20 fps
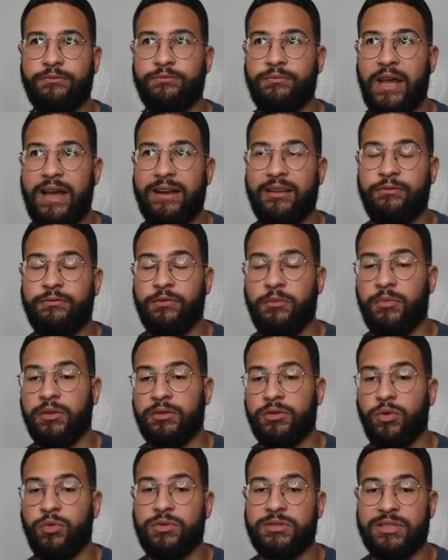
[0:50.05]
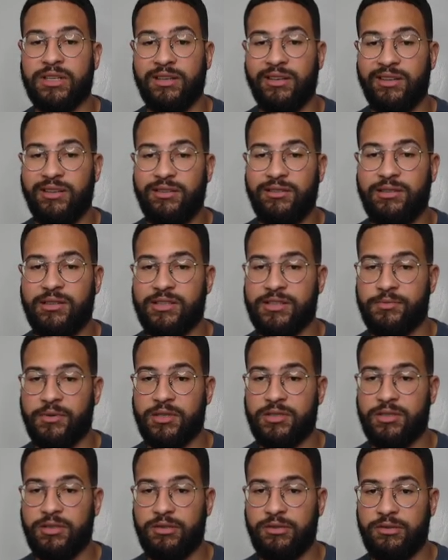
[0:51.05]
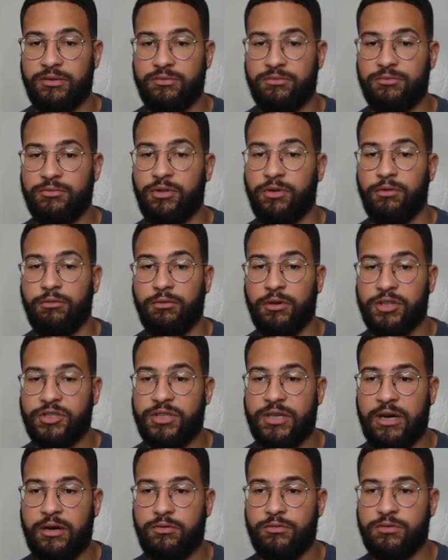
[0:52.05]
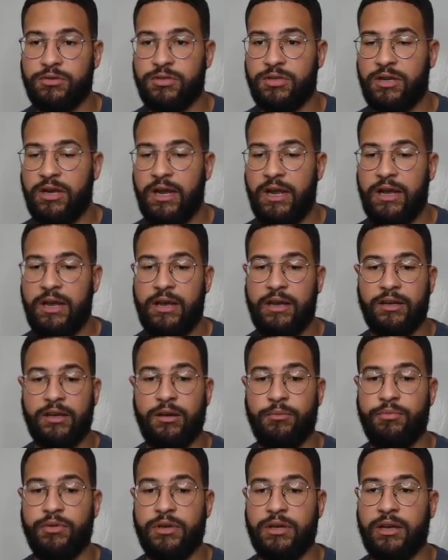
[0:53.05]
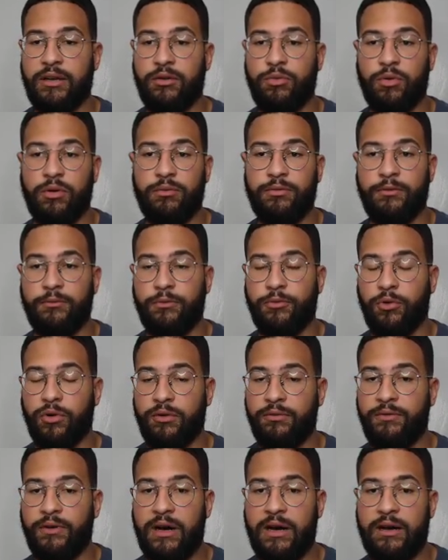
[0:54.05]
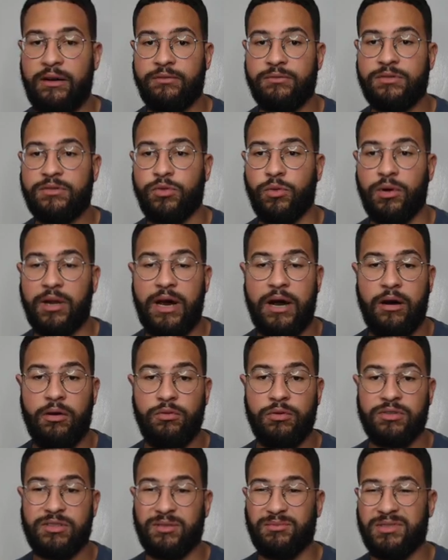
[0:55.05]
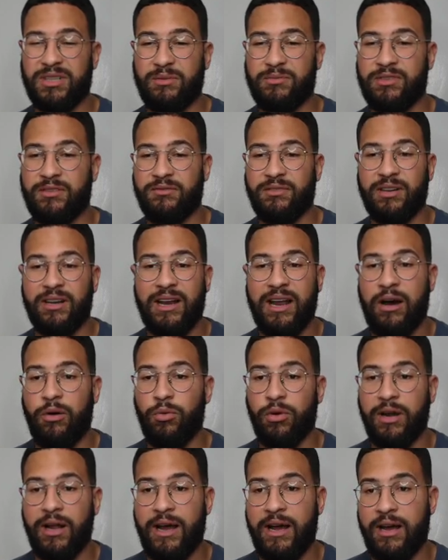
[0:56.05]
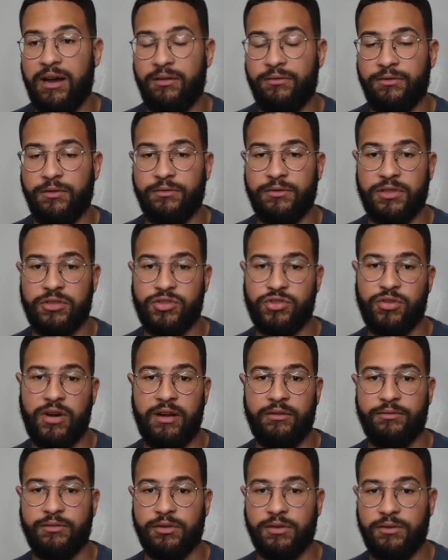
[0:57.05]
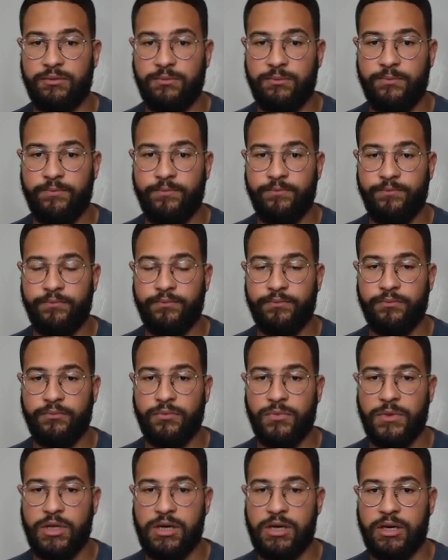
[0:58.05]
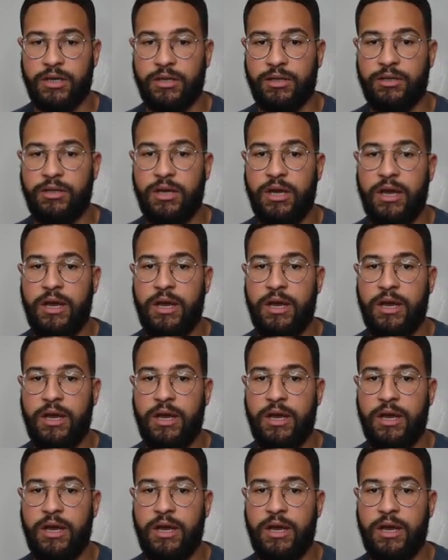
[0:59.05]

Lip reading: heading from Methuen to Lynn, especially during rush hours, could be anywhere from 45 to an hour, sometimes even an hour and a half if there's traffic. All right.